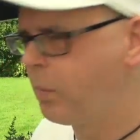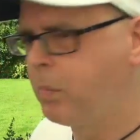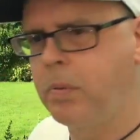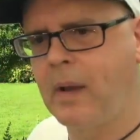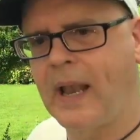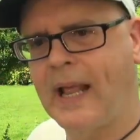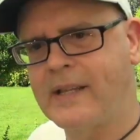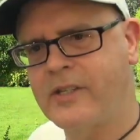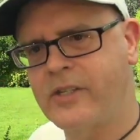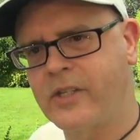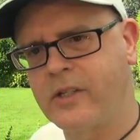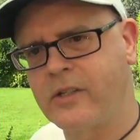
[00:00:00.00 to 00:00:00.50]

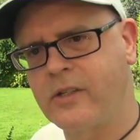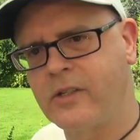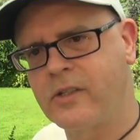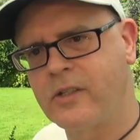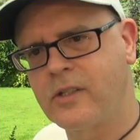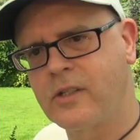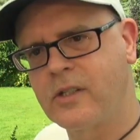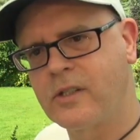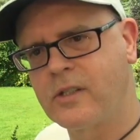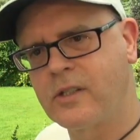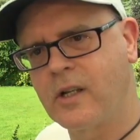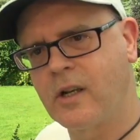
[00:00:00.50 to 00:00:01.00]

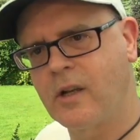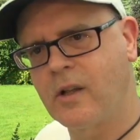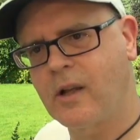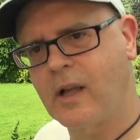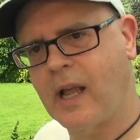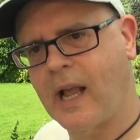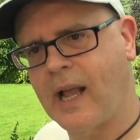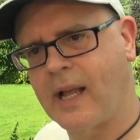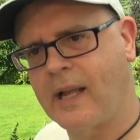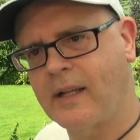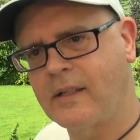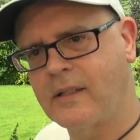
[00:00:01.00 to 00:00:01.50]
pleasant to
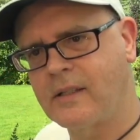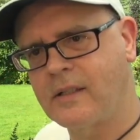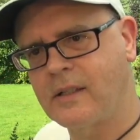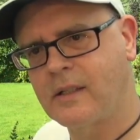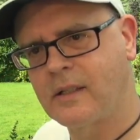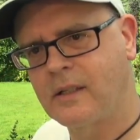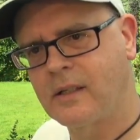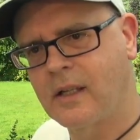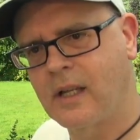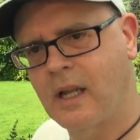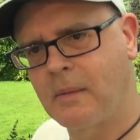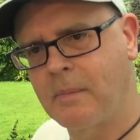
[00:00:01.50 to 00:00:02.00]
look at
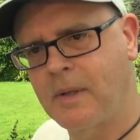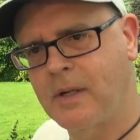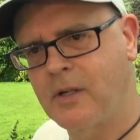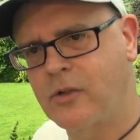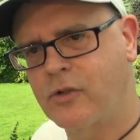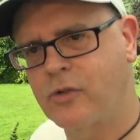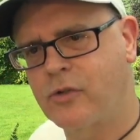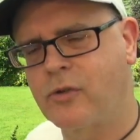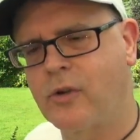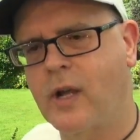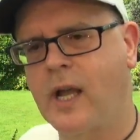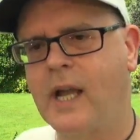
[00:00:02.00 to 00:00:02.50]
can be
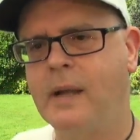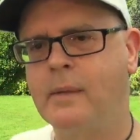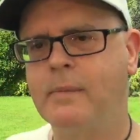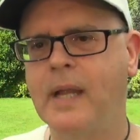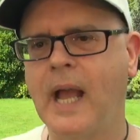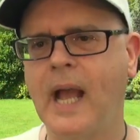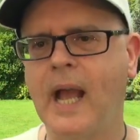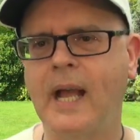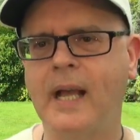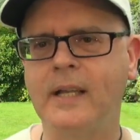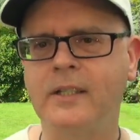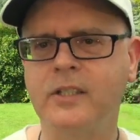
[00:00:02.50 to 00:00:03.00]
described
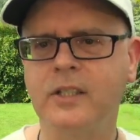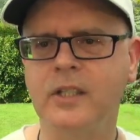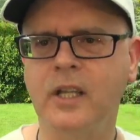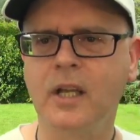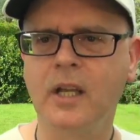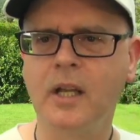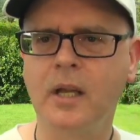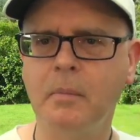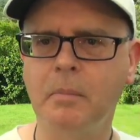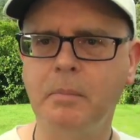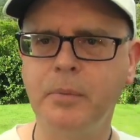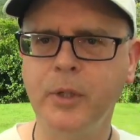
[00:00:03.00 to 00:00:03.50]
as
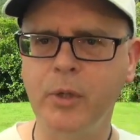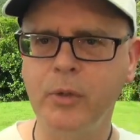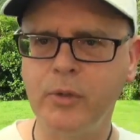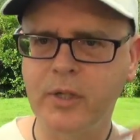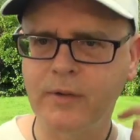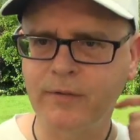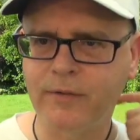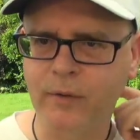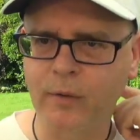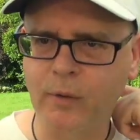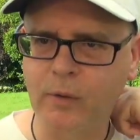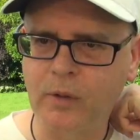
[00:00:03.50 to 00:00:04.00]

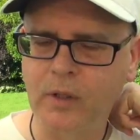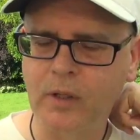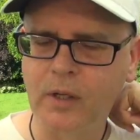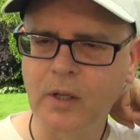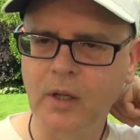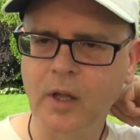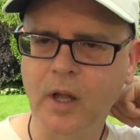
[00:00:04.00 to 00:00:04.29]
beautiful.